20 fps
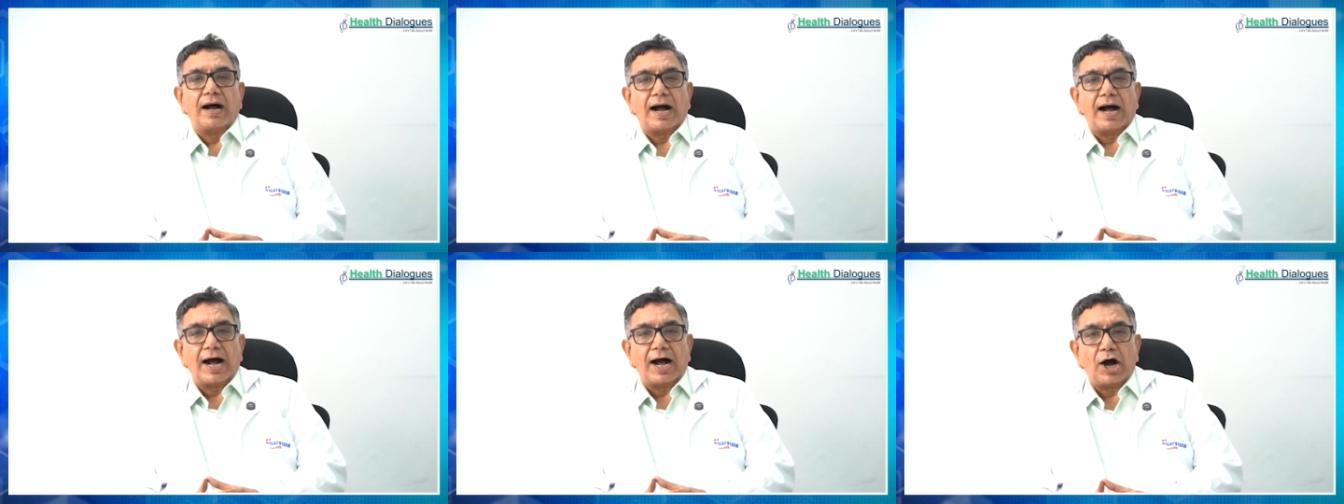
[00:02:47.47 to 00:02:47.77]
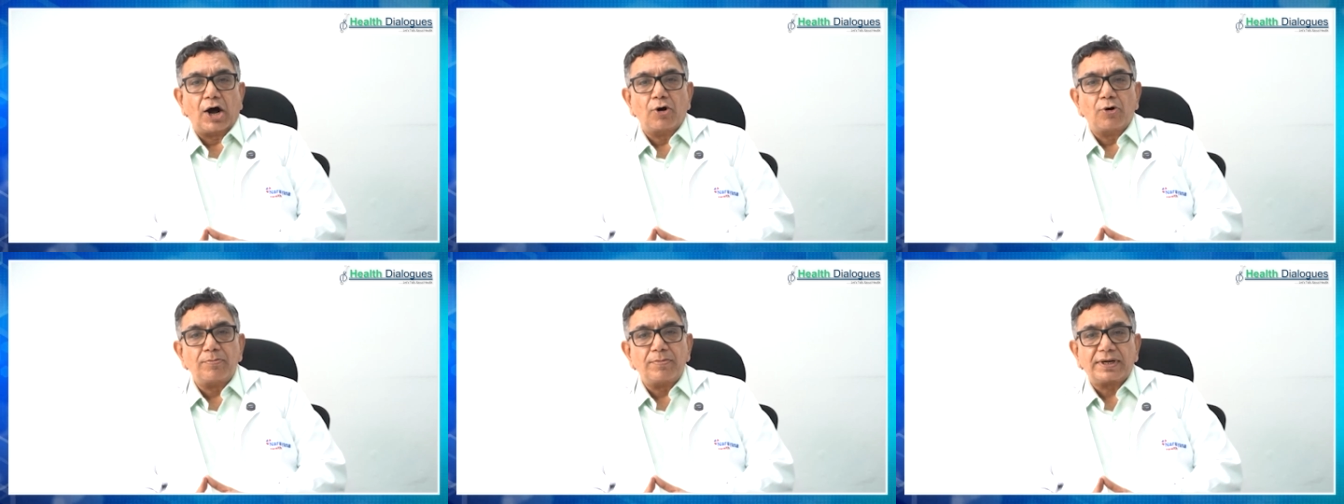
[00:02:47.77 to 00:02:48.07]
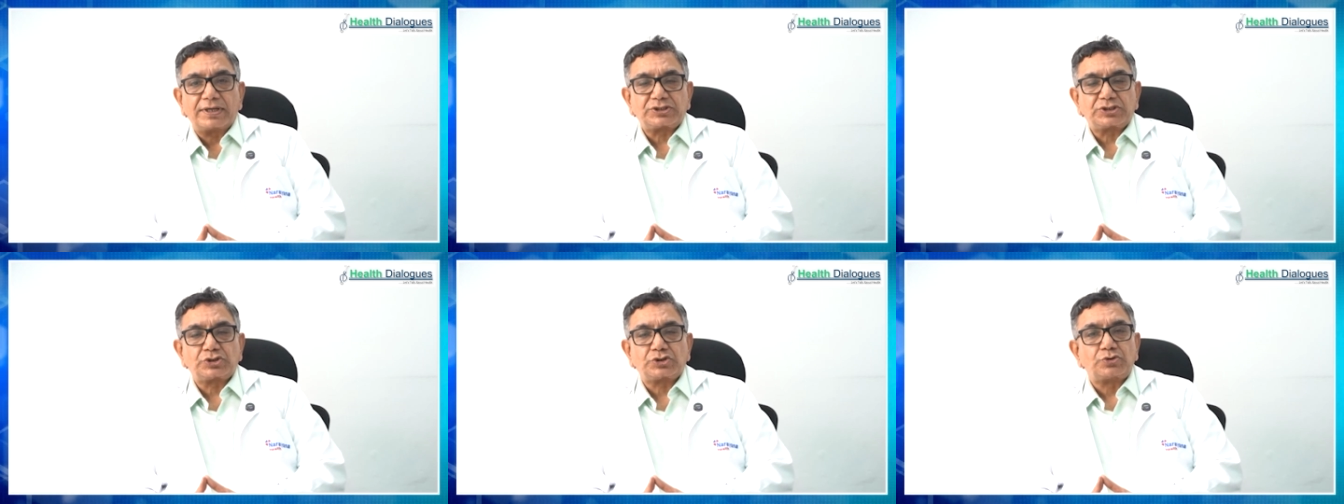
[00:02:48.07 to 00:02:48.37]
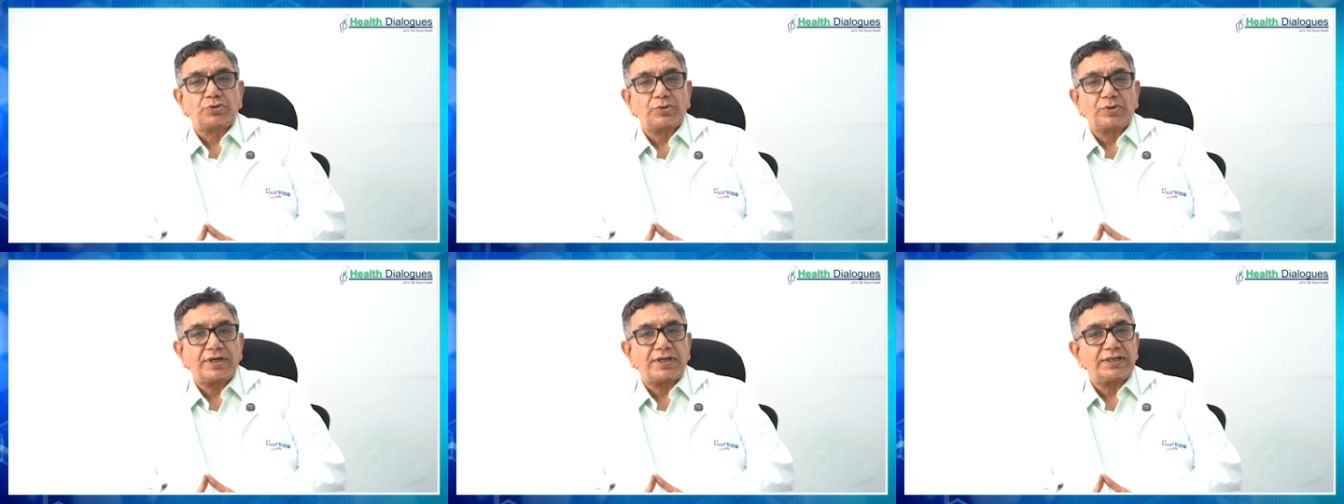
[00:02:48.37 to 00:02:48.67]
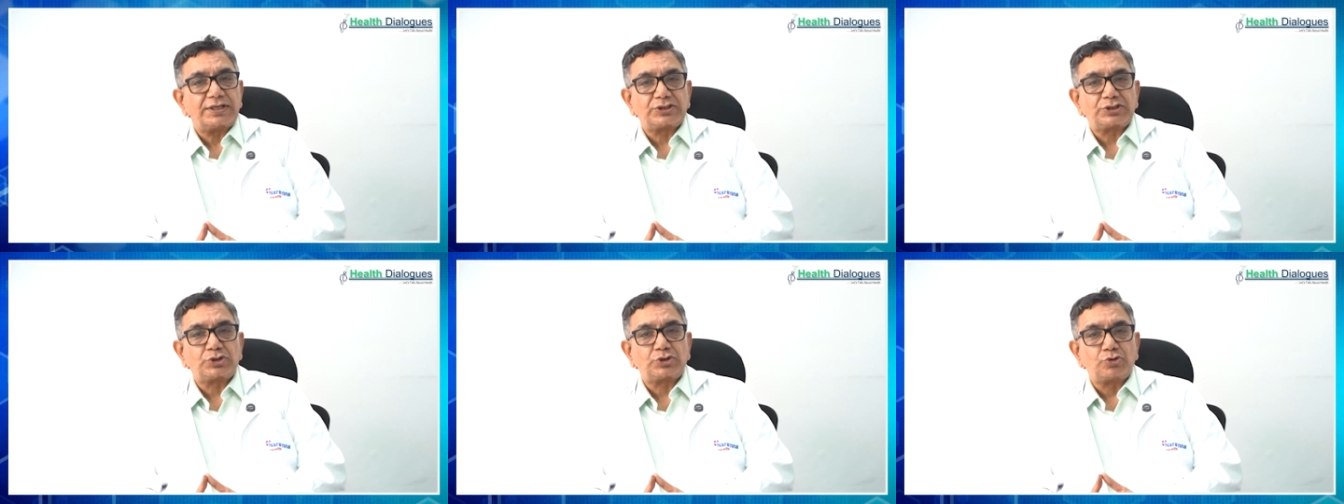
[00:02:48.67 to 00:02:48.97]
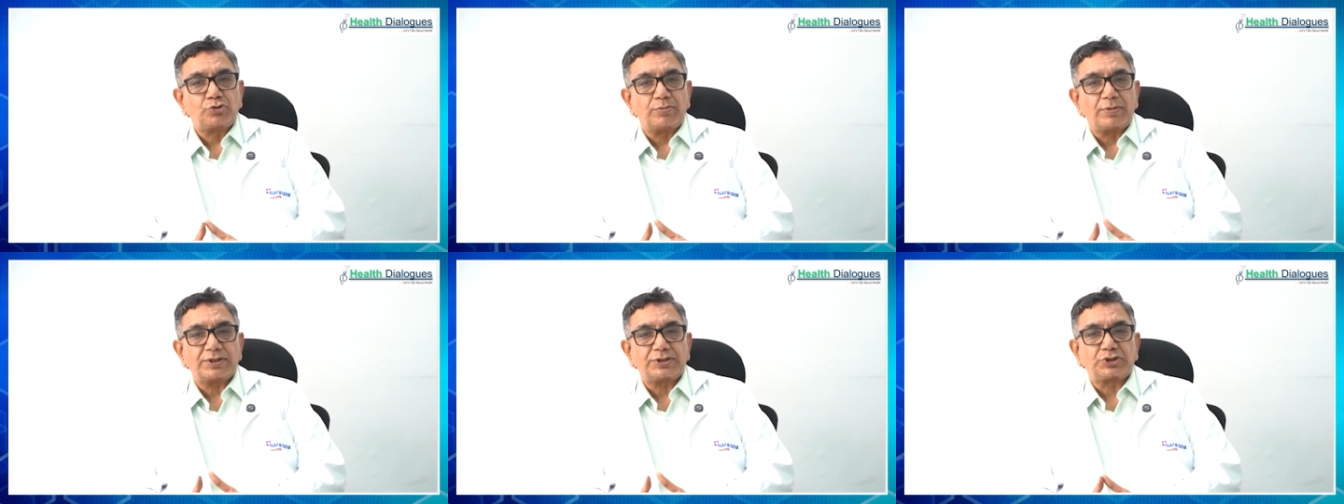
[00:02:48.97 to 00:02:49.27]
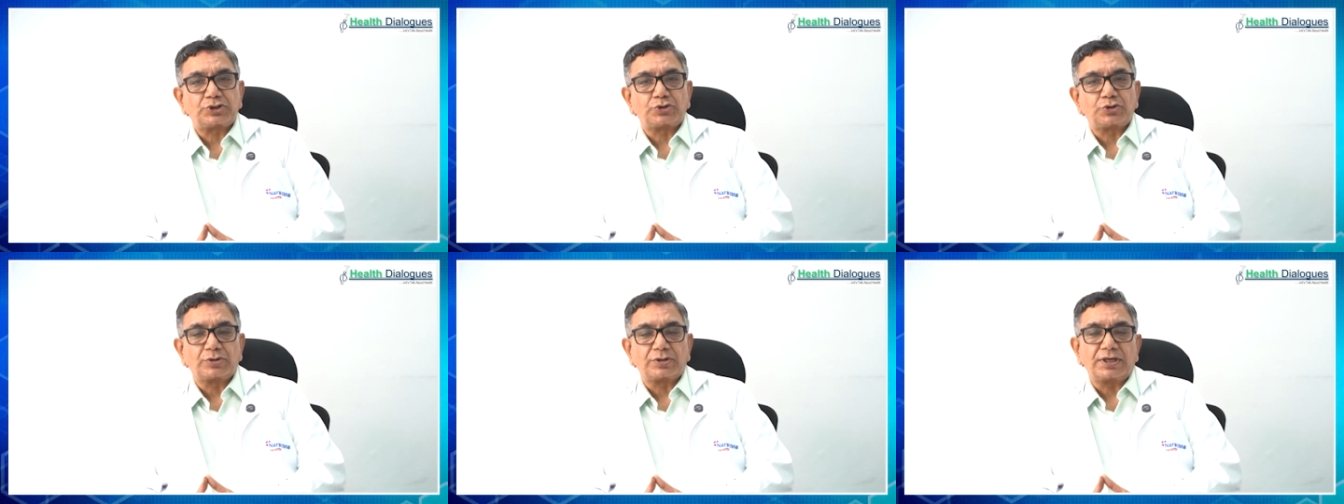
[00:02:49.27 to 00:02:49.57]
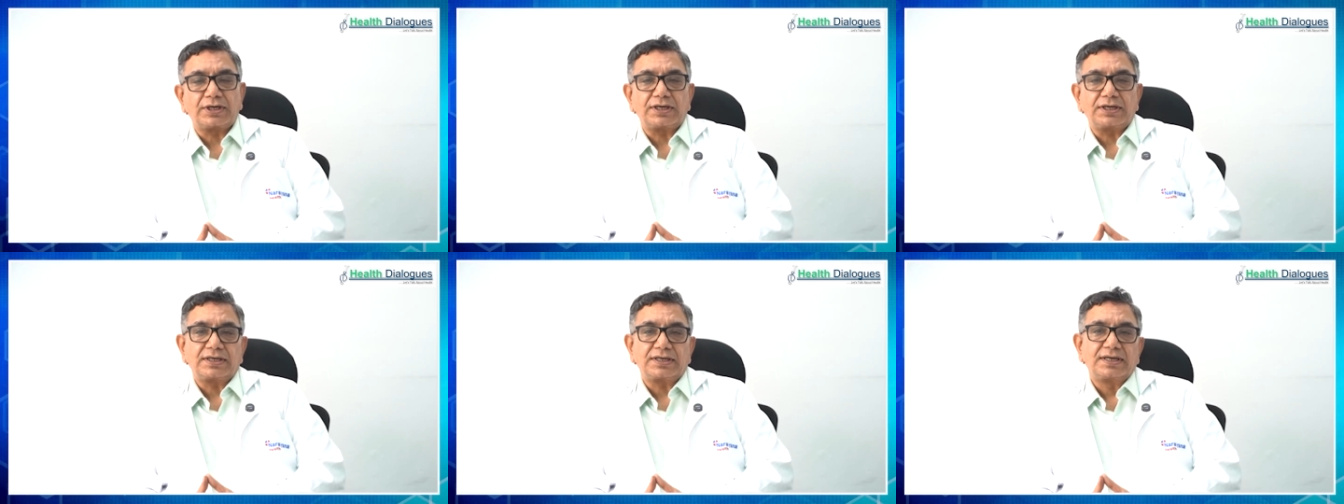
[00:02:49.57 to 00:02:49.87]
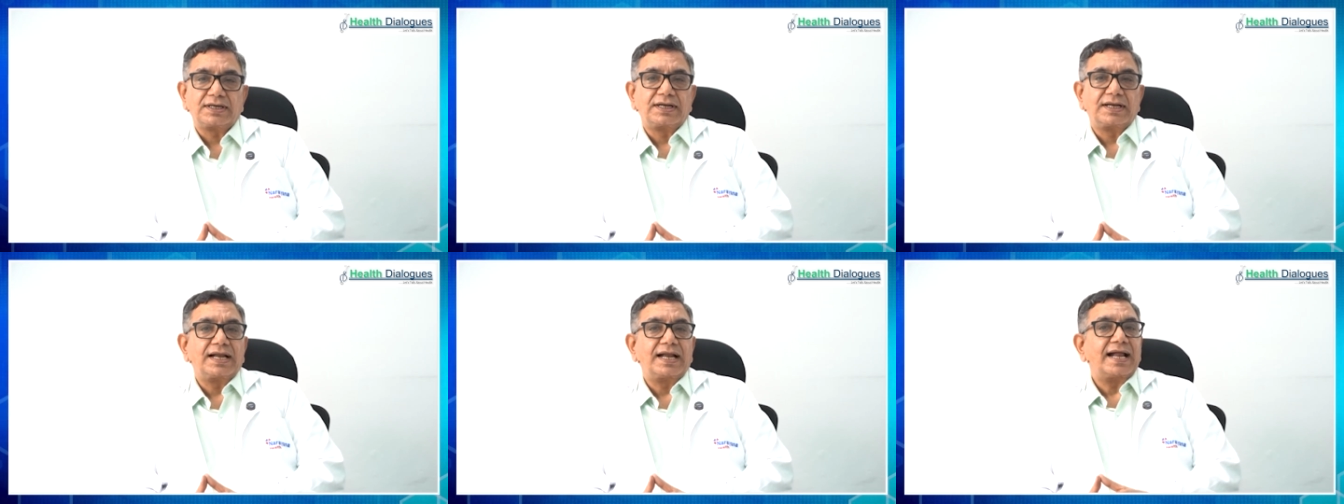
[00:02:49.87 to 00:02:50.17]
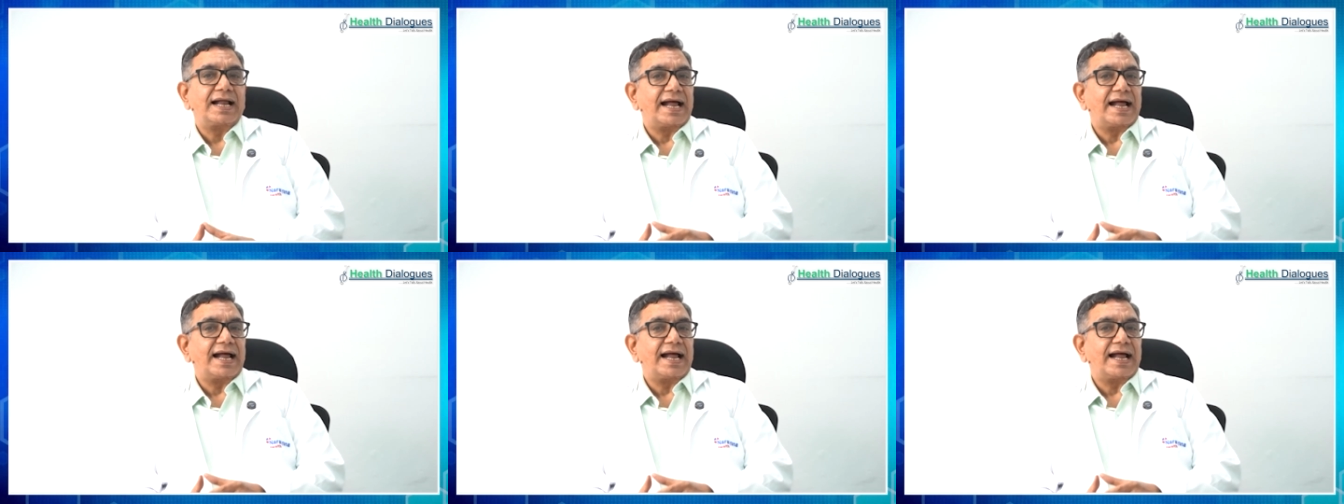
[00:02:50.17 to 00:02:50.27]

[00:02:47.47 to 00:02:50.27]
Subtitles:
how much sugar is too much sugar?